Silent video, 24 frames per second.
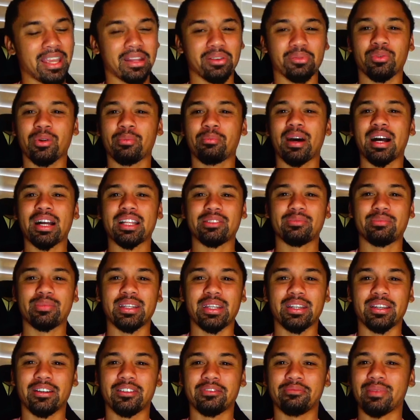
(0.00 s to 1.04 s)
reminds me
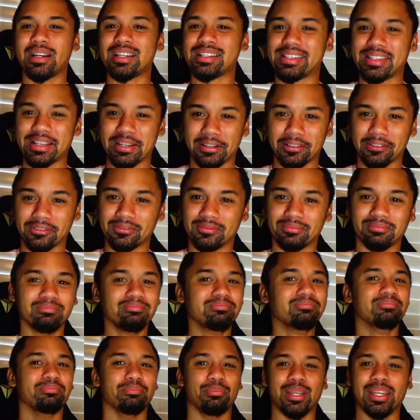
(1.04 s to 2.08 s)
of myself
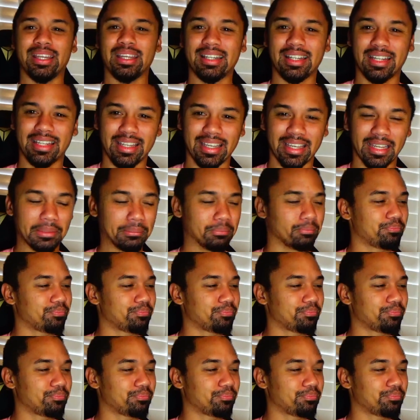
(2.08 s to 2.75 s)
being a kid.